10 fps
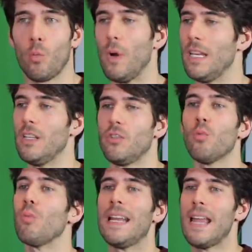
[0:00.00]
What is
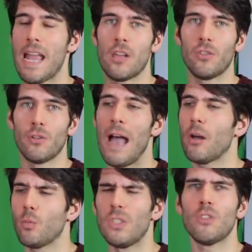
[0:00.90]
the right answer?
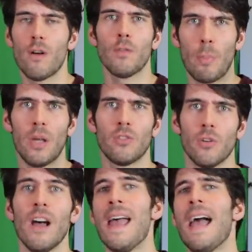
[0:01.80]
How do we solve the
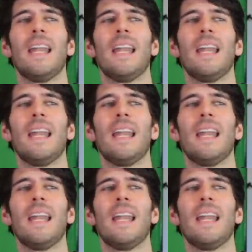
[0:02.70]
puzzle?